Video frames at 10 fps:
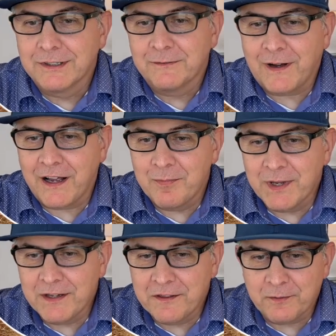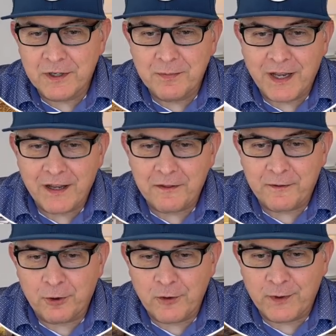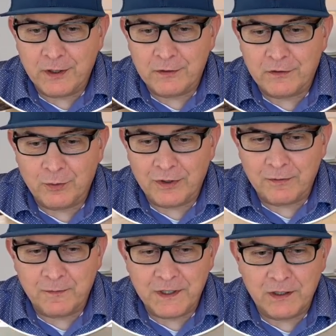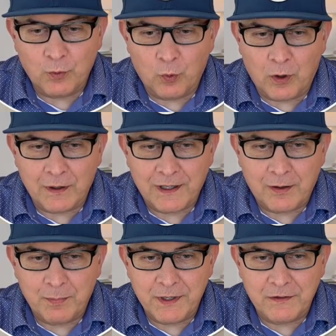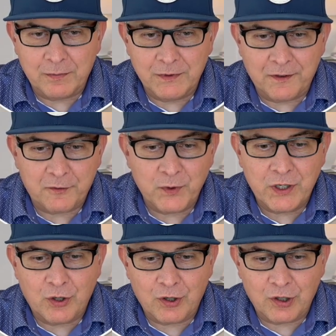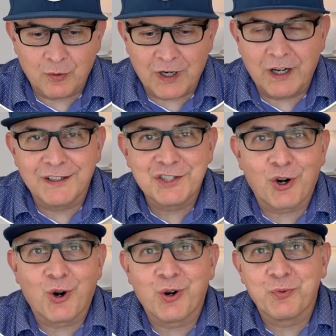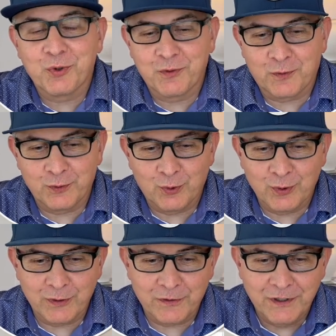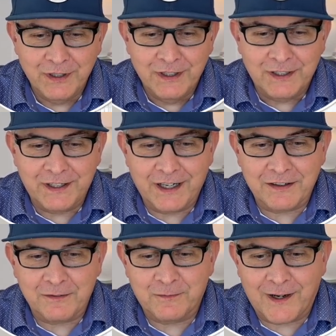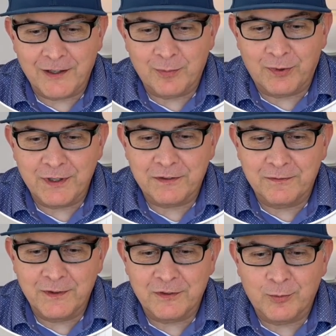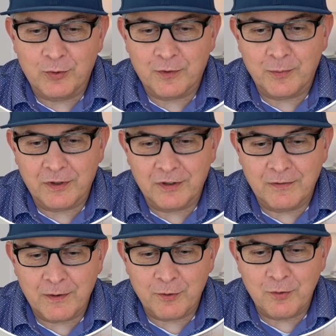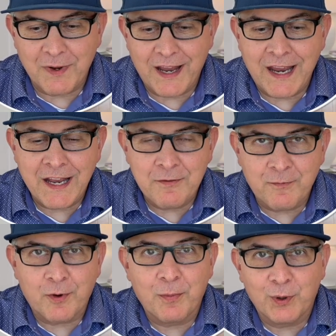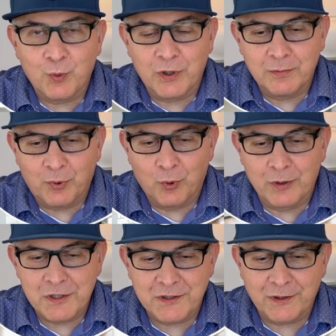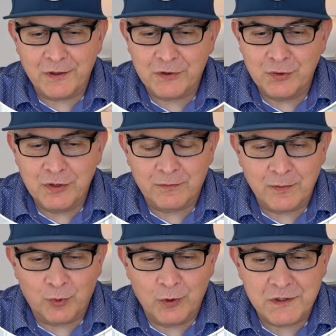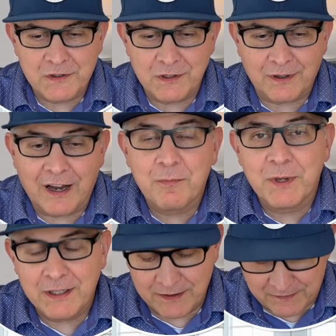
5-bed, 3-bath, 3,300 square feet, walkout basement, 3-car garage, hardwood floors. You got the fireplace visible from the living room and from the one porch. There are 2 different porches here. I've been in this